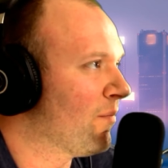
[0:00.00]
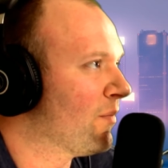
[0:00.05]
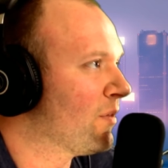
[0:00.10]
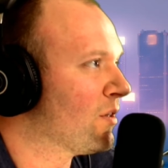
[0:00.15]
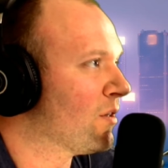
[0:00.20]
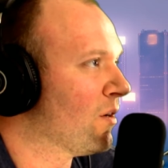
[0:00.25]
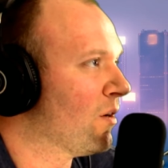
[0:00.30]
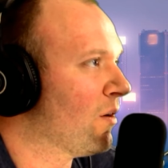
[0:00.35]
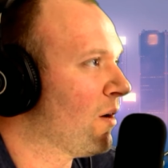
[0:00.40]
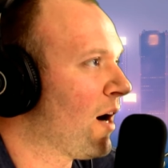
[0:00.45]

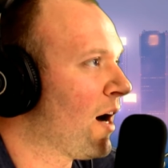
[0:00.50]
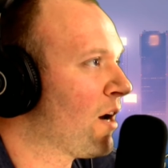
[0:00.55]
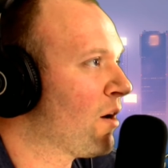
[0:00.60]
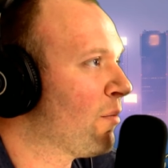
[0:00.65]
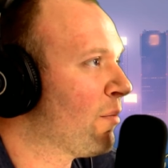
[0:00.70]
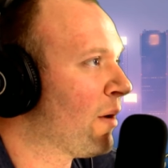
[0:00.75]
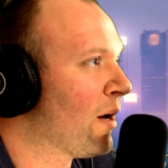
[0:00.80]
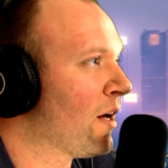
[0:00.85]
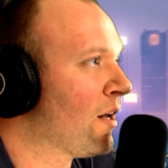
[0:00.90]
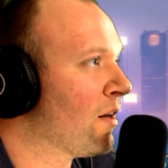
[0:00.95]
So I
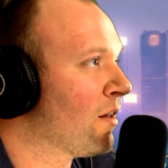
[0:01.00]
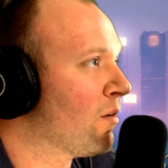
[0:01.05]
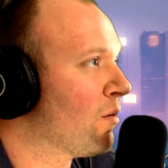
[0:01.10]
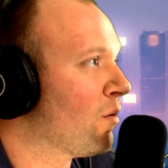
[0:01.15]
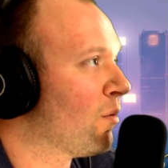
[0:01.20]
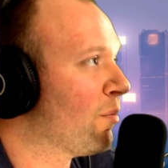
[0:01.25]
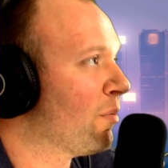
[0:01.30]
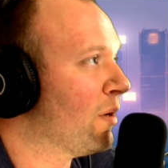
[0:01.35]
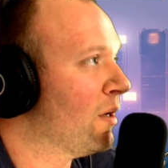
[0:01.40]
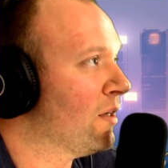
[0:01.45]
don't buy into the
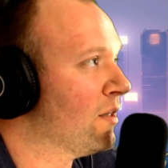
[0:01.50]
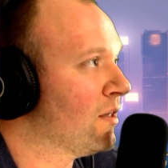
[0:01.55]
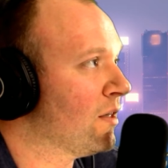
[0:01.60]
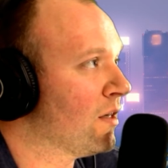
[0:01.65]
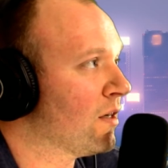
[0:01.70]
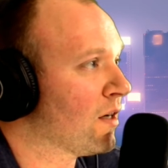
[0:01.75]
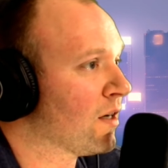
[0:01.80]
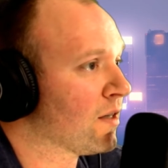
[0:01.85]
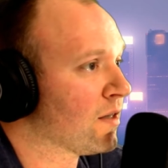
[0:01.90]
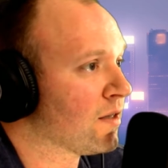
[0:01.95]
whole
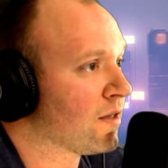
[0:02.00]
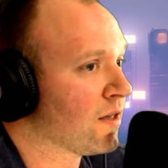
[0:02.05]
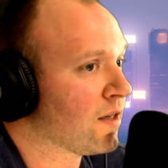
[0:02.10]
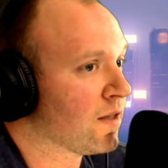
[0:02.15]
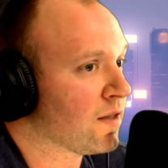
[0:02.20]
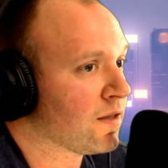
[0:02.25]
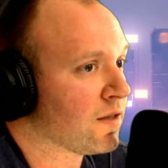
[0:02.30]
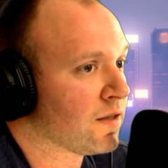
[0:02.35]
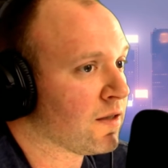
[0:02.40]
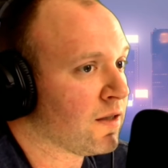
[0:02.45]
PC
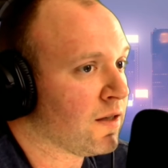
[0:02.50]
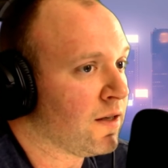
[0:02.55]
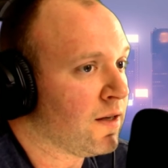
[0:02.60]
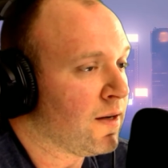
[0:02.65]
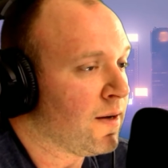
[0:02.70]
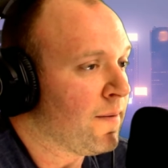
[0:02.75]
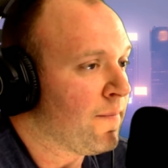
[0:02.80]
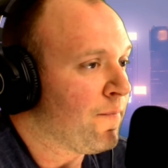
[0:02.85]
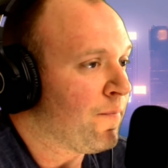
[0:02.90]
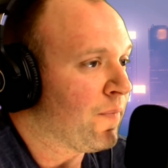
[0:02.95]
nonsense.
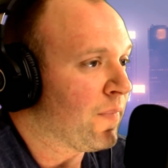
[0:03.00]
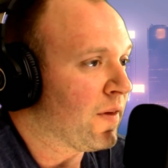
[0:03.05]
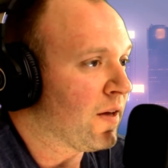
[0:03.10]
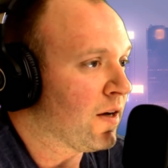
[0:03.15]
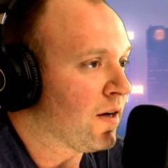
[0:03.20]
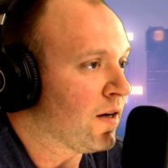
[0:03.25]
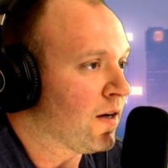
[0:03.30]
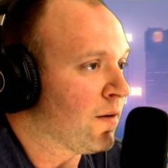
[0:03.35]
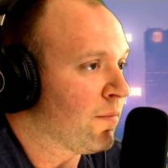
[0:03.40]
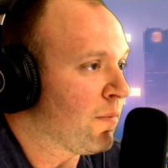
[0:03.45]

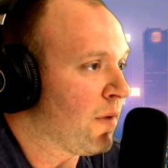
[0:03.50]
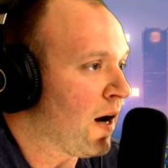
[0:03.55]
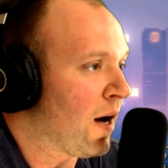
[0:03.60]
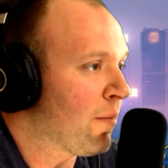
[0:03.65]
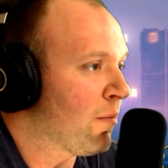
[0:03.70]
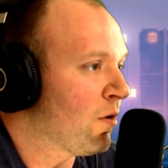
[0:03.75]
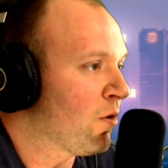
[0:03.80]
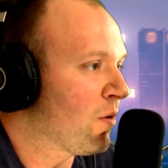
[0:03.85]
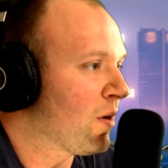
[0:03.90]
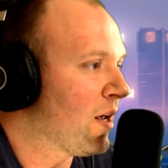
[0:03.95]

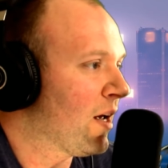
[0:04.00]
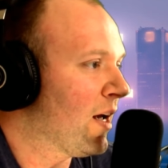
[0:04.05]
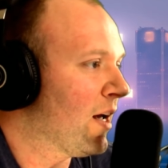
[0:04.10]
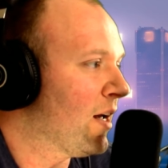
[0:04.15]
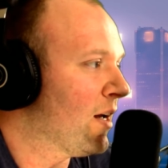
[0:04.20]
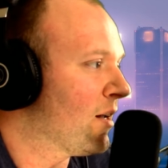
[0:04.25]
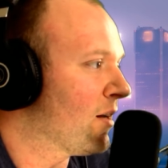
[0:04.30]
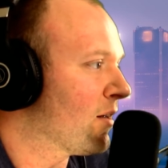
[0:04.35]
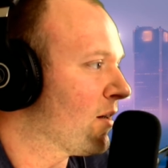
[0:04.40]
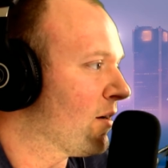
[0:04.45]
I'm
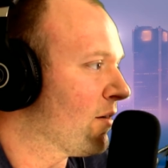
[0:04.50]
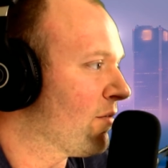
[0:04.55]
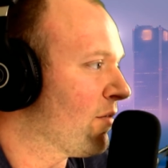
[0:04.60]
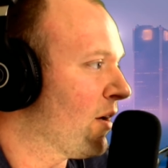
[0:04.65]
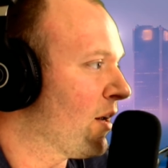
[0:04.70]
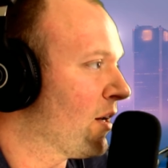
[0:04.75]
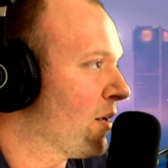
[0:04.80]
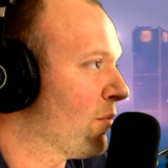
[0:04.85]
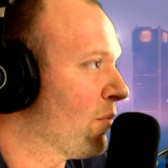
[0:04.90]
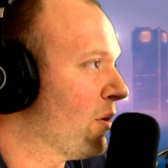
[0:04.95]
okay at
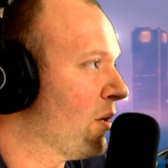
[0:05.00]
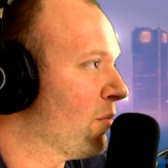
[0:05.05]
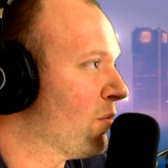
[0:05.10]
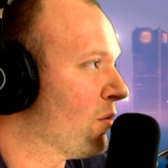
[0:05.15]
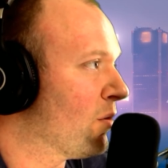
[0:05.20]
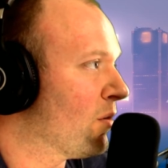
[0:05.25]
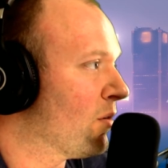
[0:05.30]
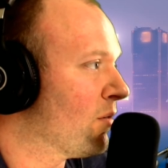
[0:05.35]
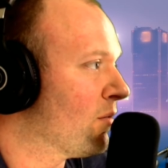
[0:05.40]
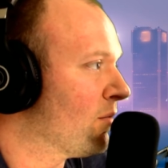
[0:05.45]
offending
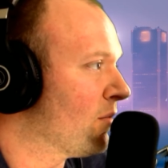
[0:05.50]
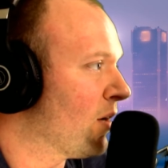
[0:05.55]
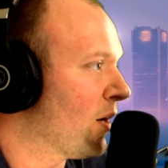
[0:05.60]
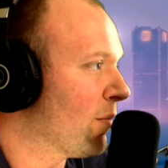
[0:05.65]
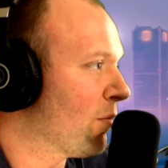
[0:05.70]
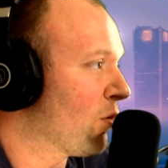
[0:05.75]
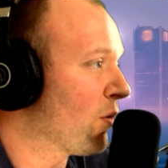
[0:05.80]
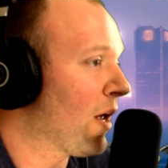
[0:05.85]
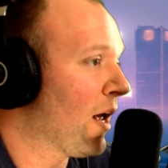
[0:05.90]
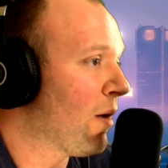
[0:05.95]
people.
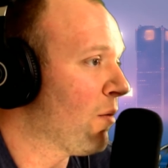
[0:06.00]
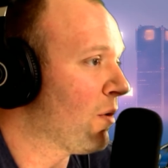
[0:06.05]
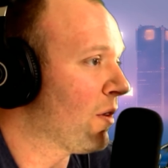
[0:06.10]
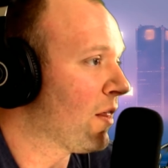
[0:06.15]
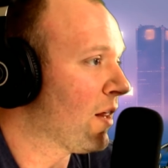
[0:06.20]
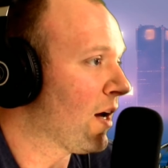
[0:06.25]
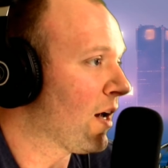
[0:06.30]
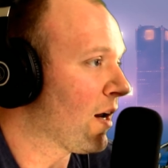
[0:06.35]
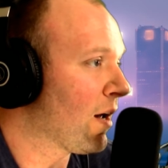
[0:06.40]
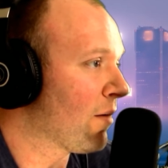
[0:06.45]
I'm okay
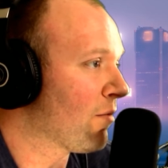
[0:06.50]
with that.